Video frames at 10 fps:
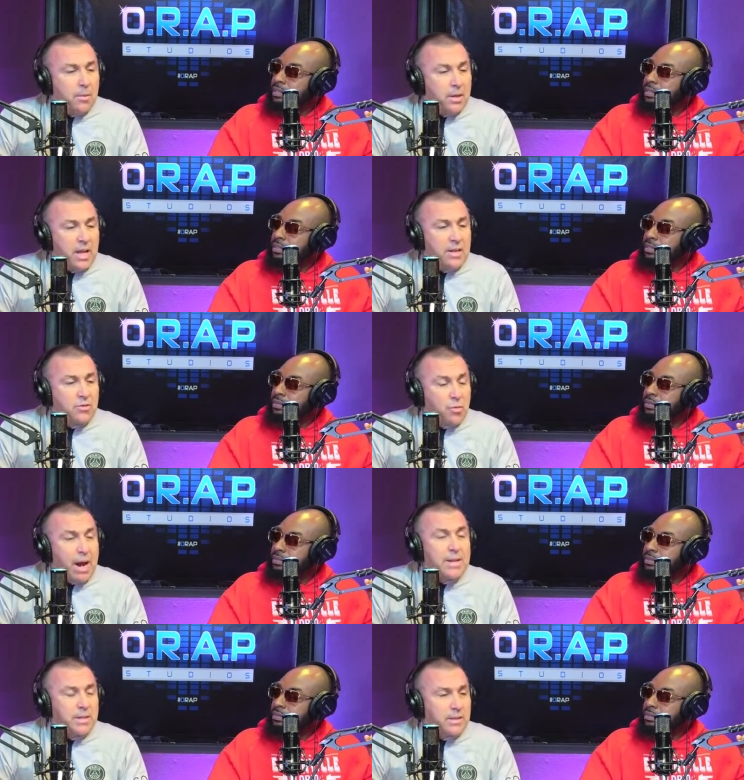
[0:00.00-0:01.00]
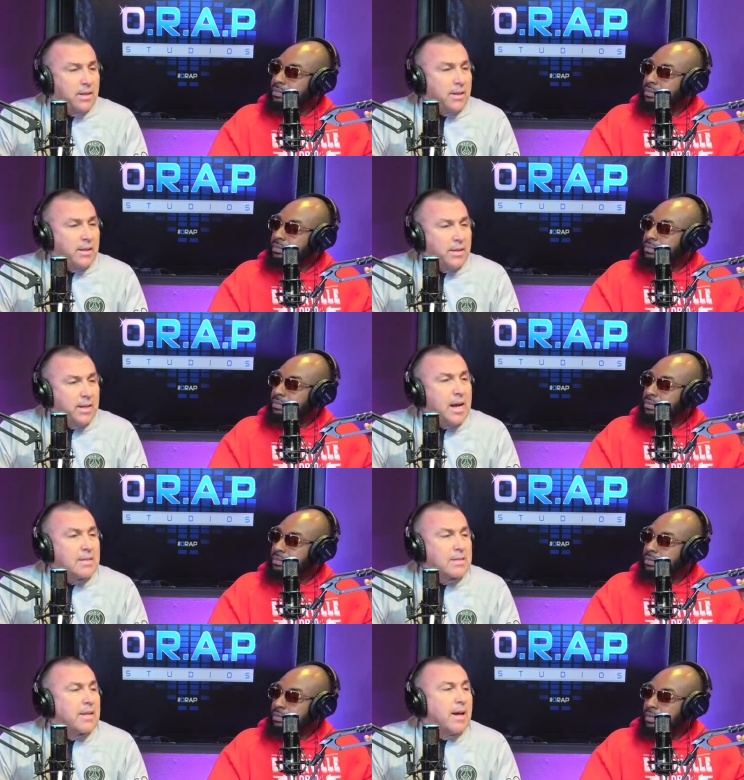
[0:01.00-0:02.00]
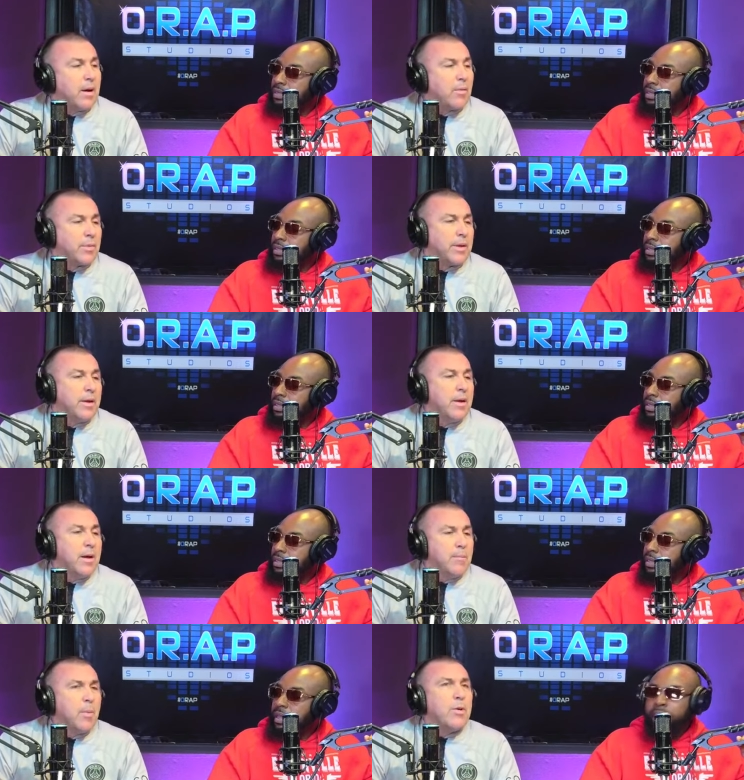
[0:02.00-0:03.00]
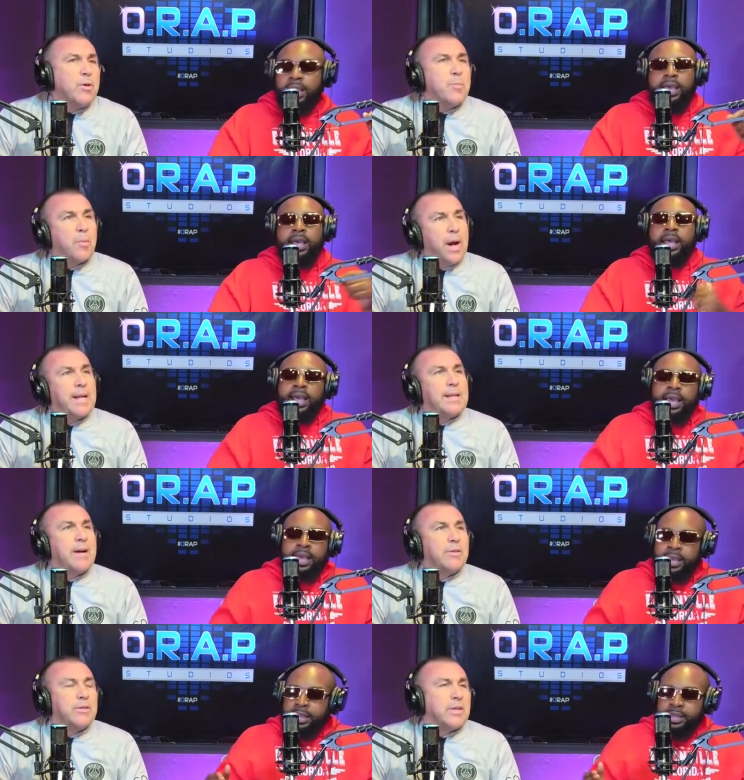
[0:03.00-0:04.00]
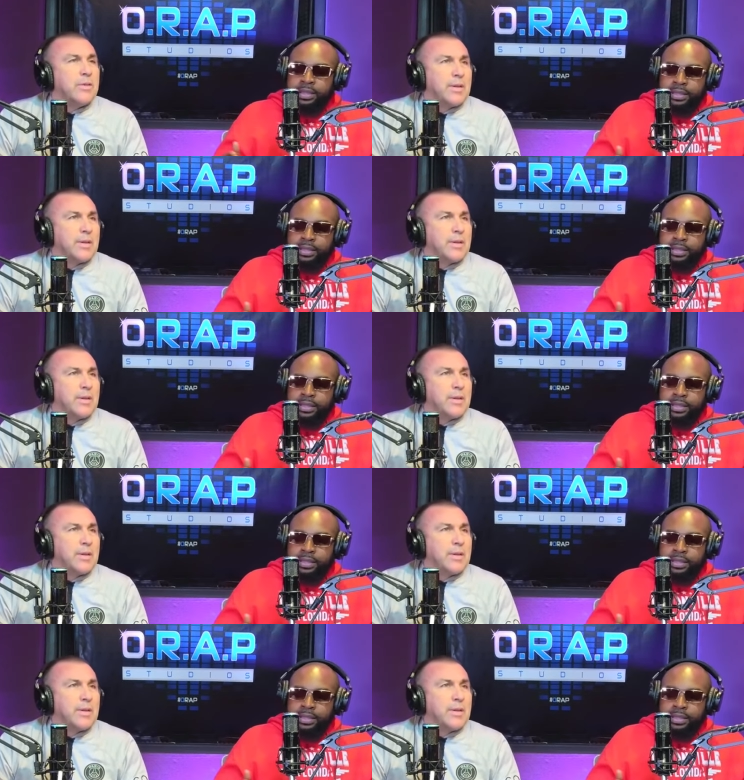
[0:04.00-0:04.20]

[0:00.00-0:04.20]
Speaker 1: and, and tragic that he did not stay healthy. But when you break down those other